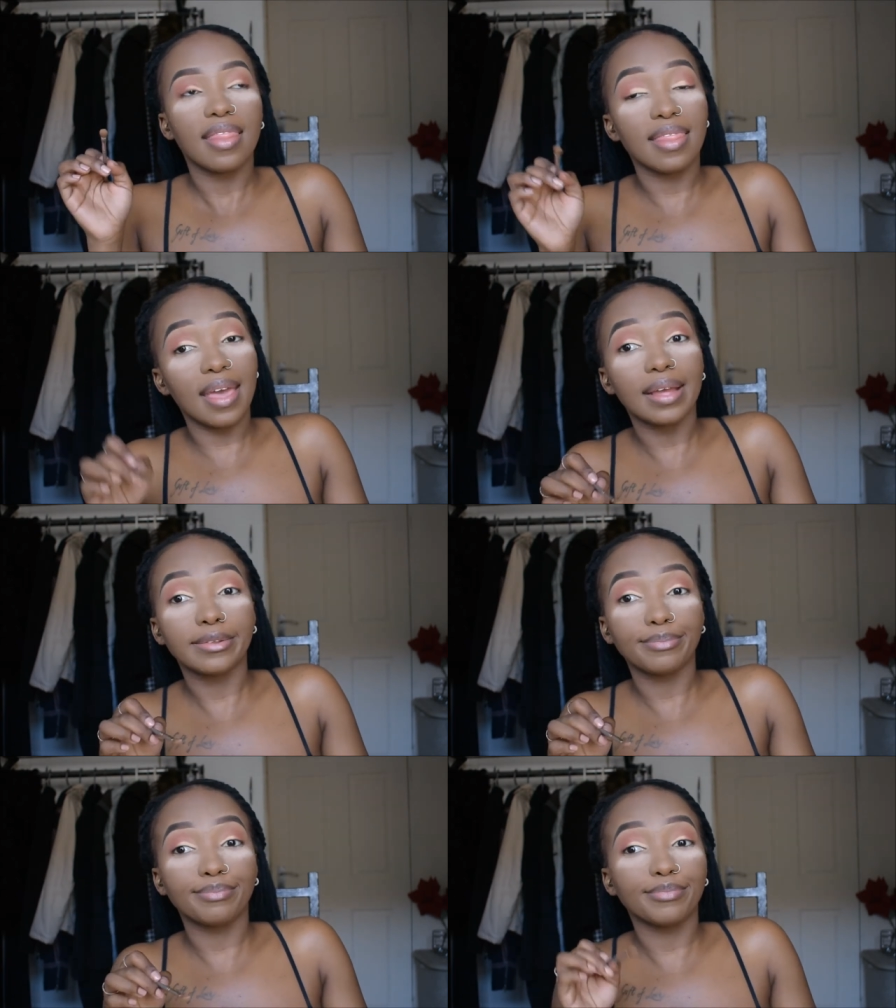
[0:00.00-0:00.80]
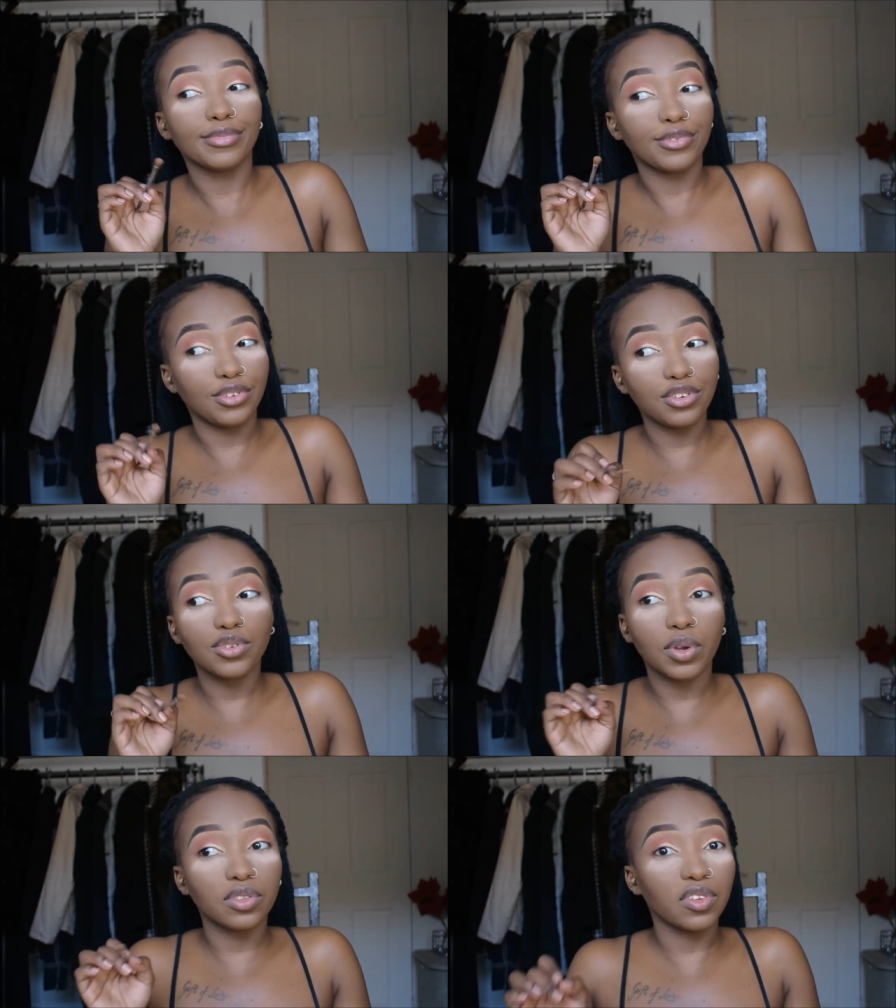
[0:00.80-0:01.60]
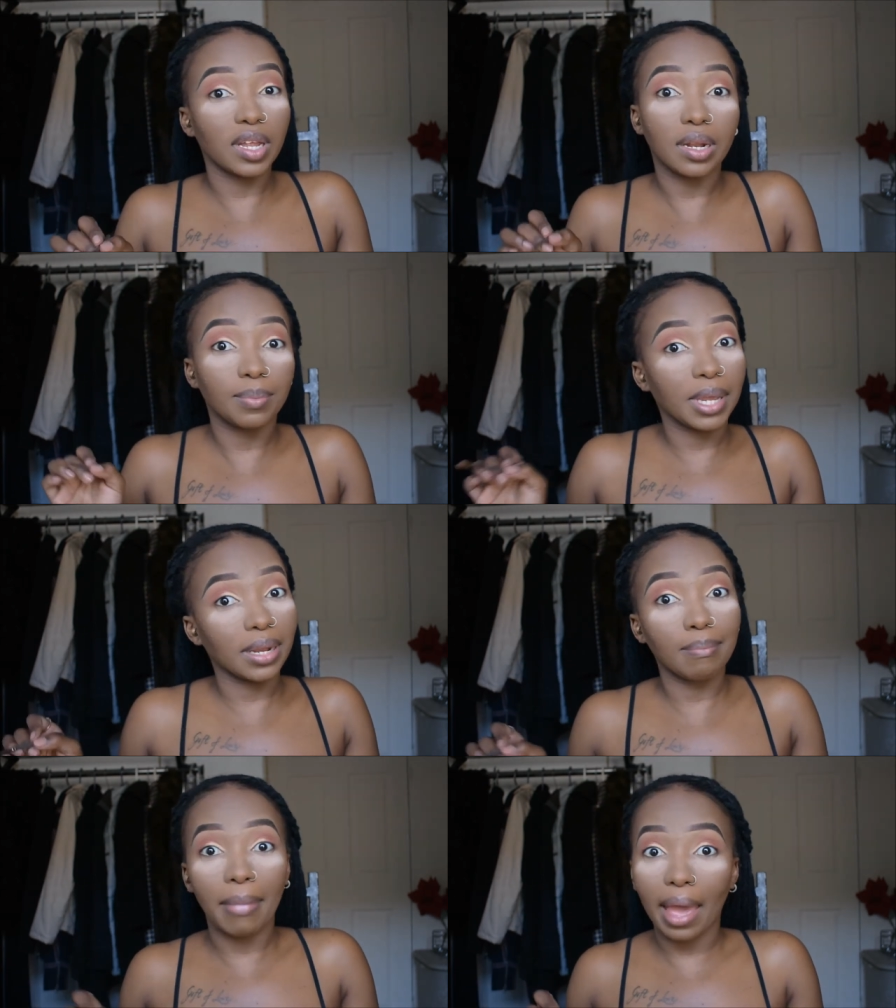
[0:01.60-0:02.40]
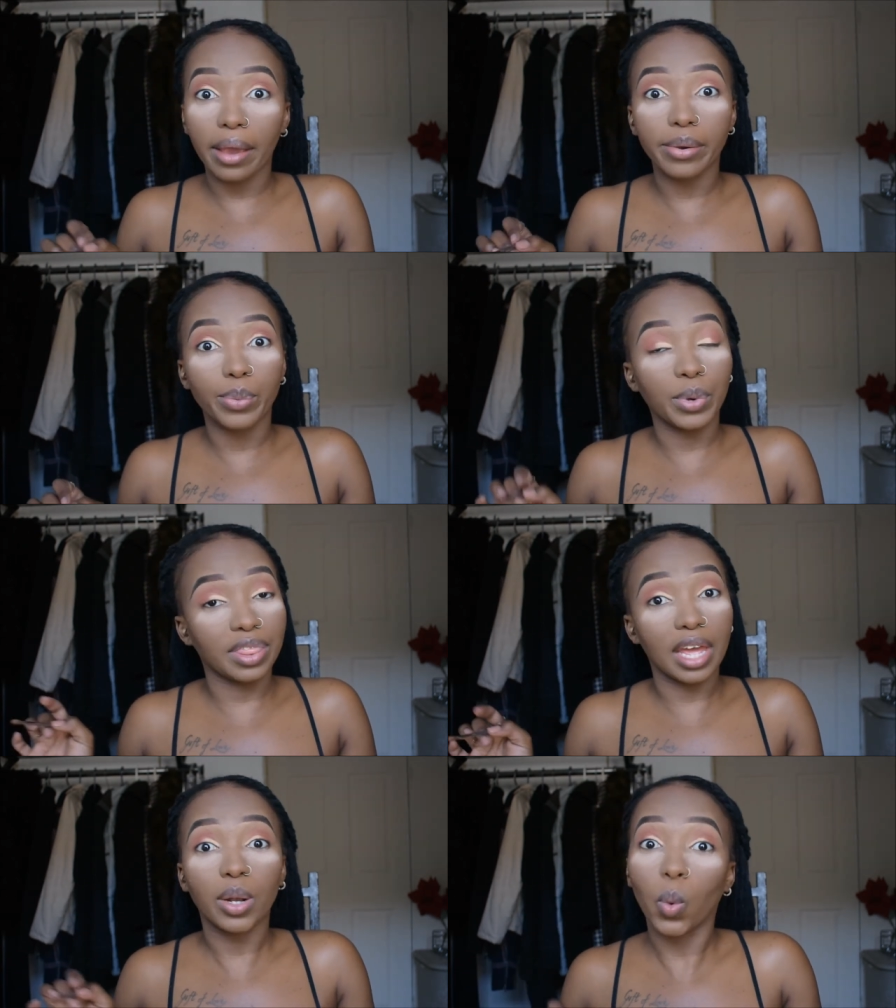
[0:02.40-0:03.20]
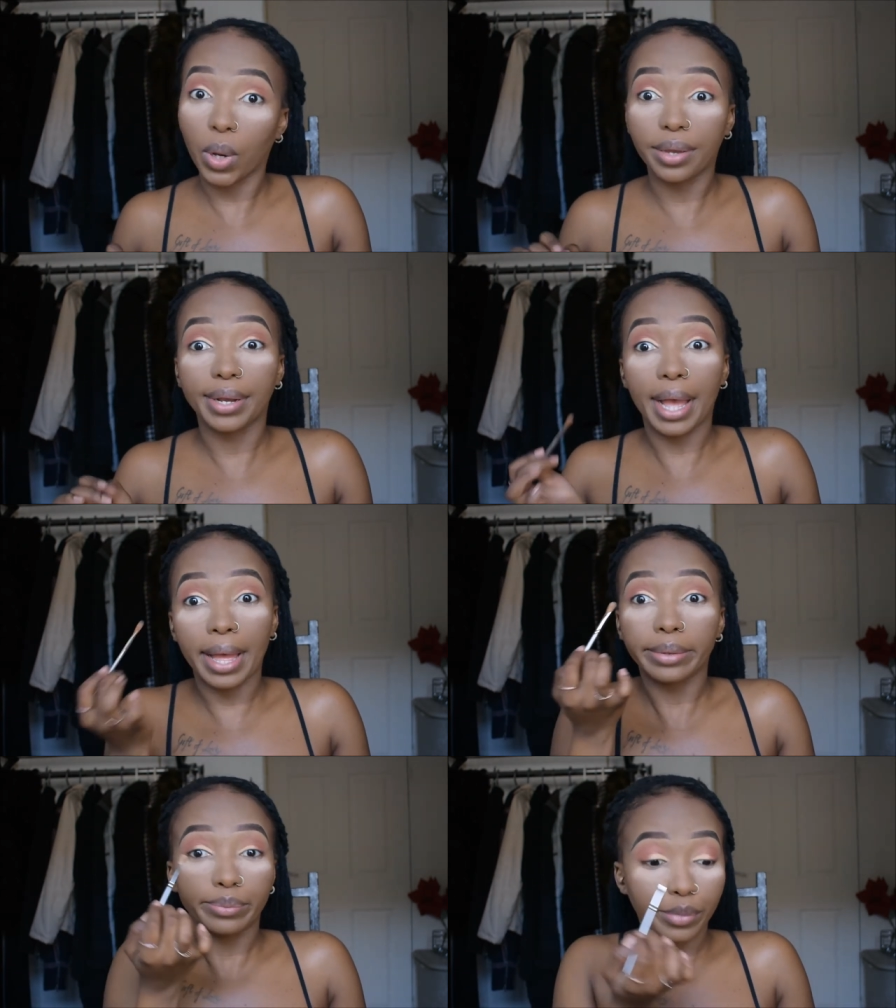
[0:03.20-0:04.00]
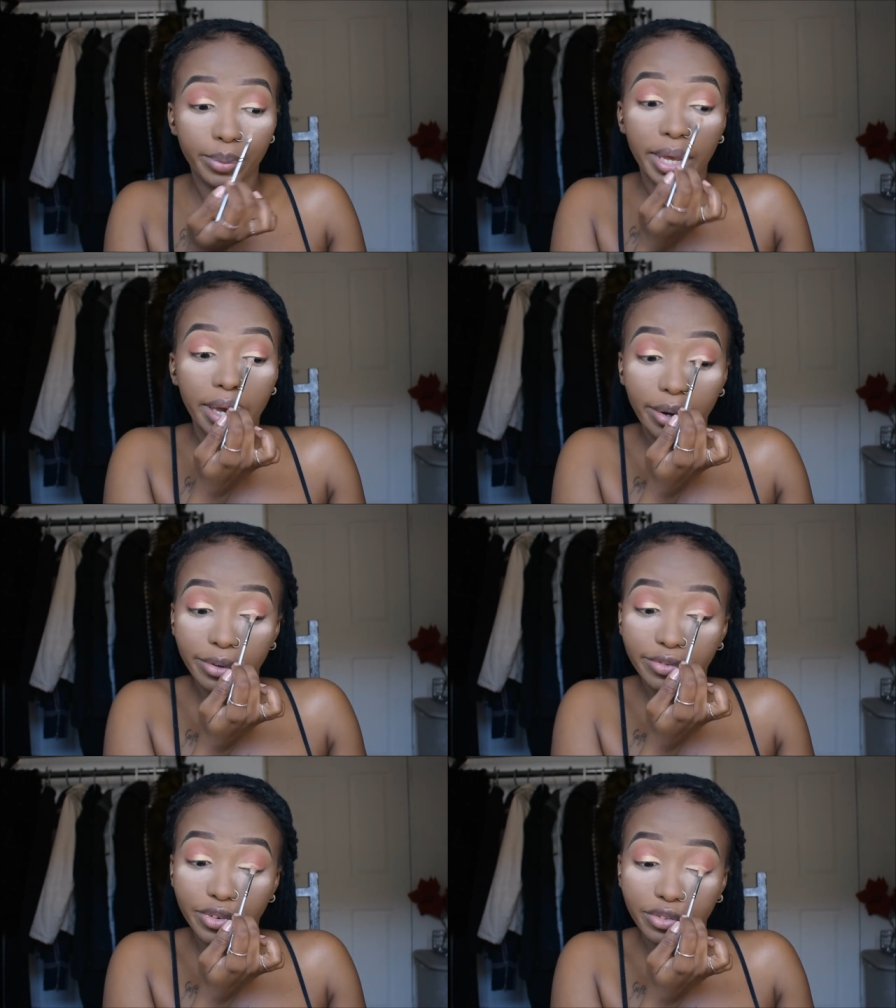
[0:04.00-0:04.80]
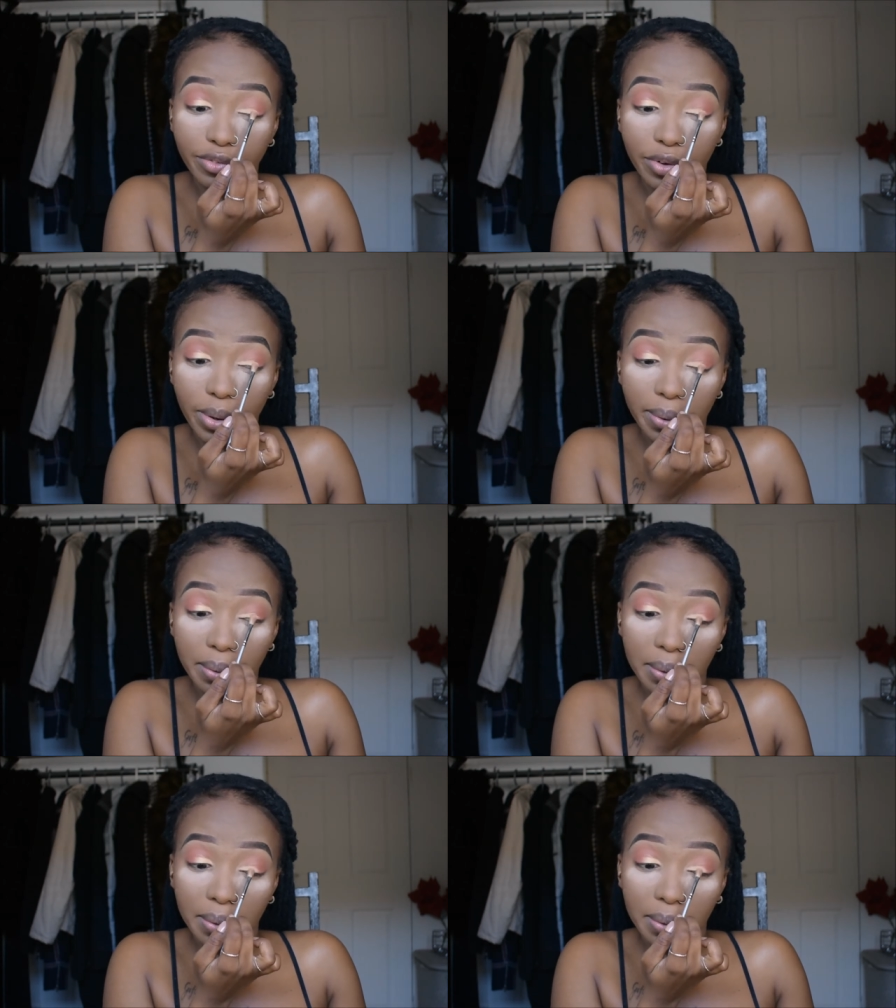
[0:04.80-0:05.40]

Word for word: that she's going to end up getting back with that lawyer guy. Okay, because first of all,